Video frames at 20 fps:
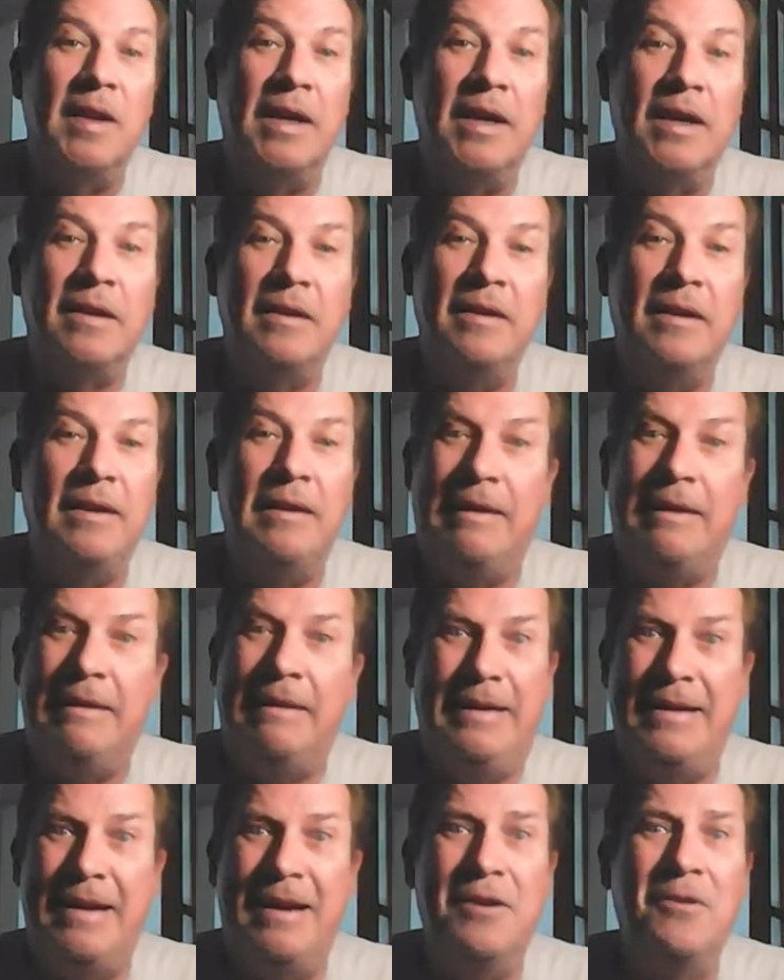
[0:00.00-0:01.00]
Like,
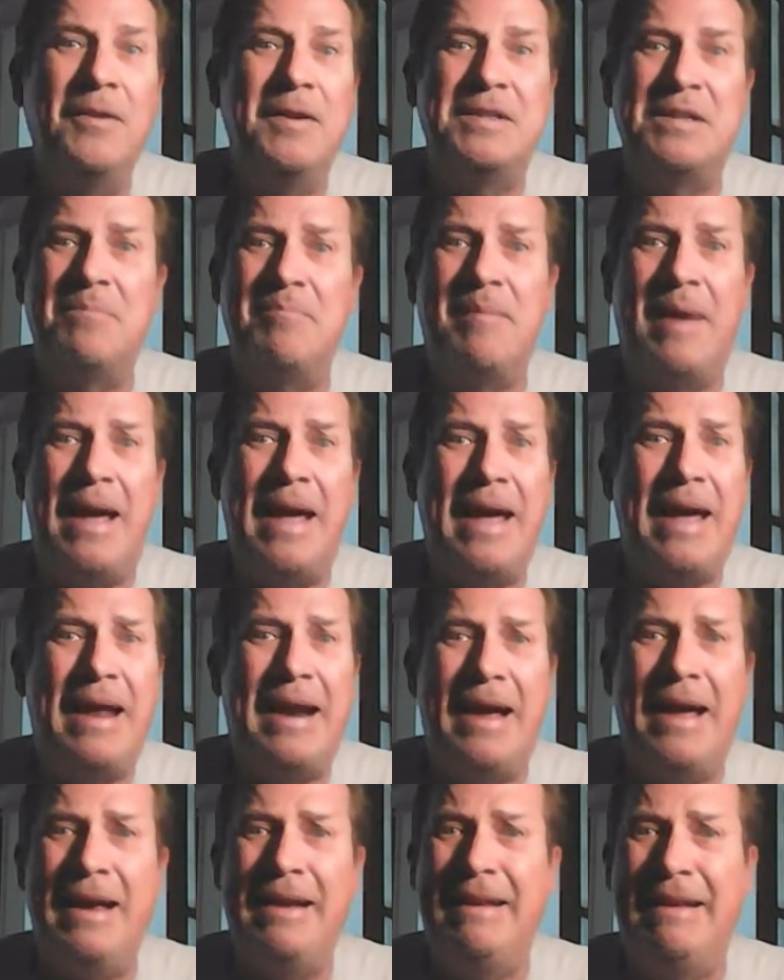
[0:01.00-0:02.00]
not only is it
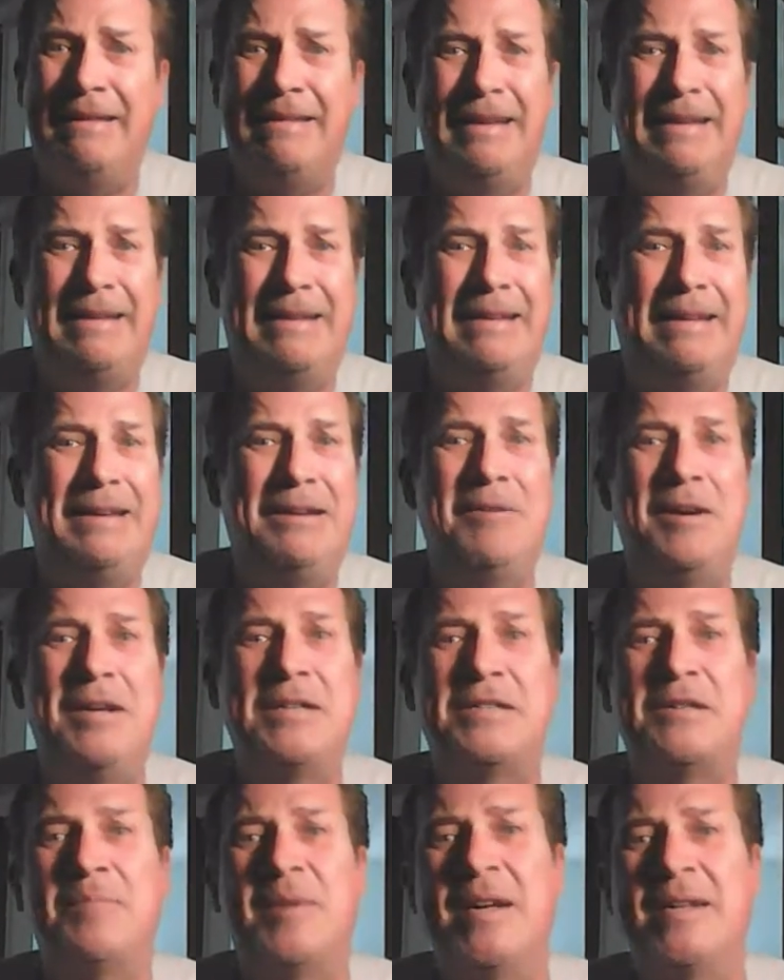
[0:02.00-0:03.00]
bad, you
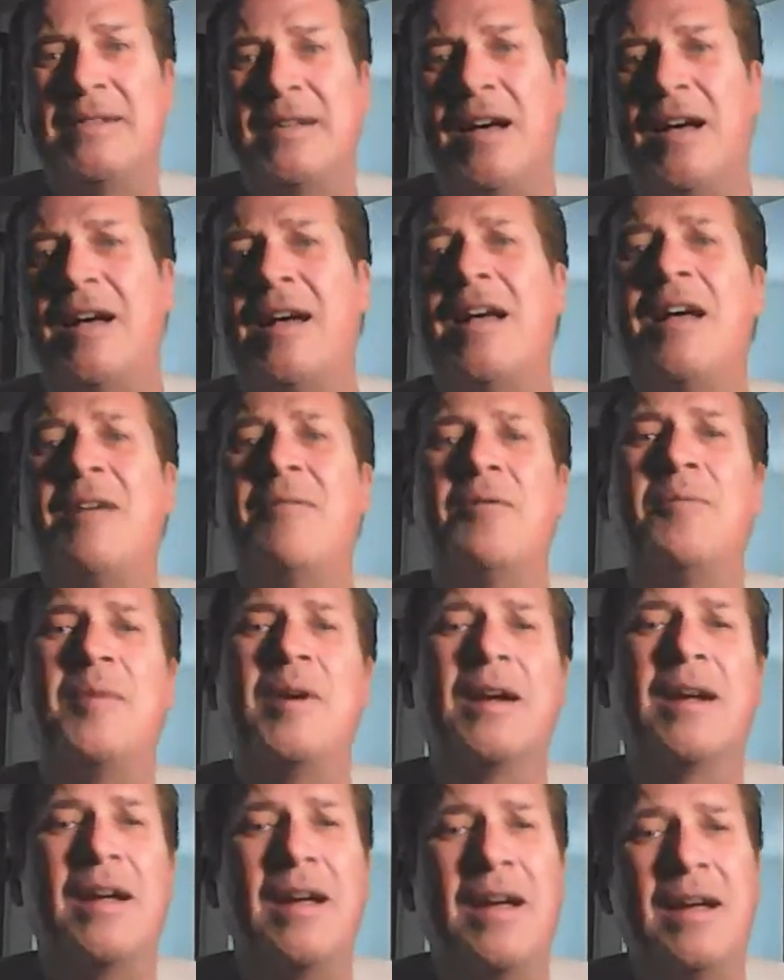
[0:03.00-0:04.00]
wasted my time. Oh
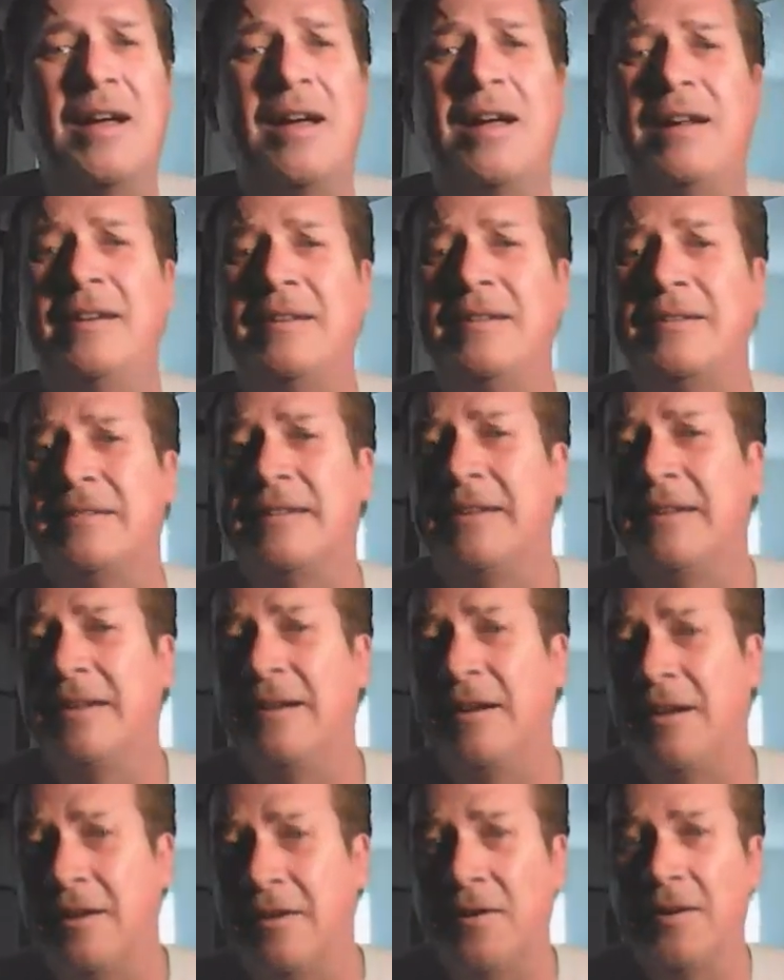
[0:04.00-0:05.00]
my God, is that and
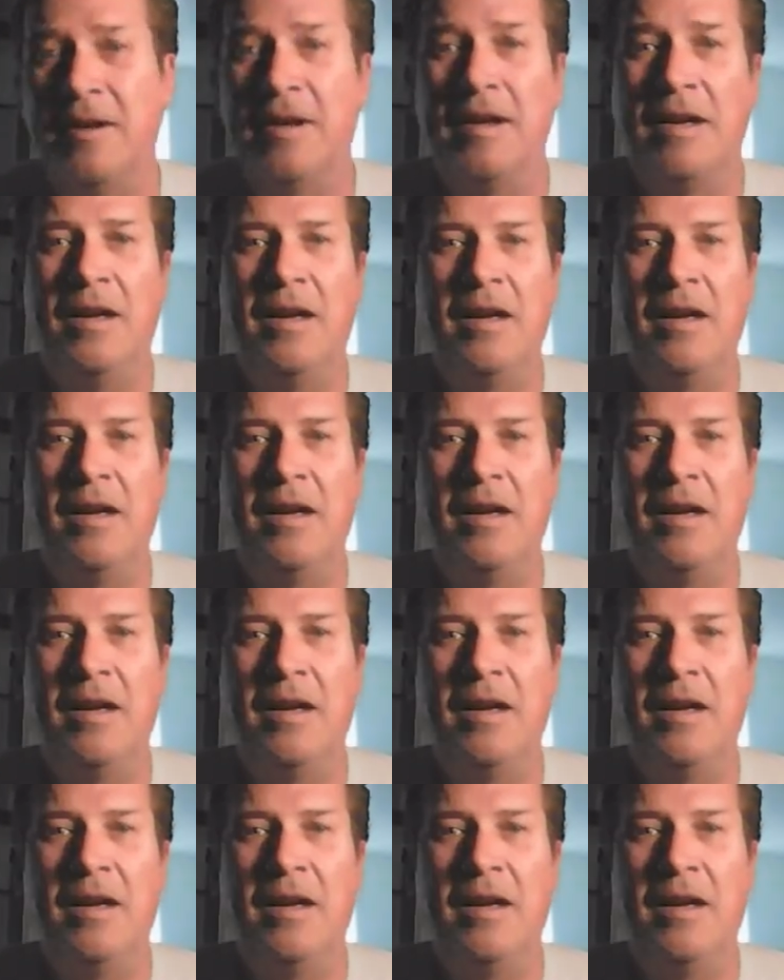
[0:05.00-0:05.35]
the other?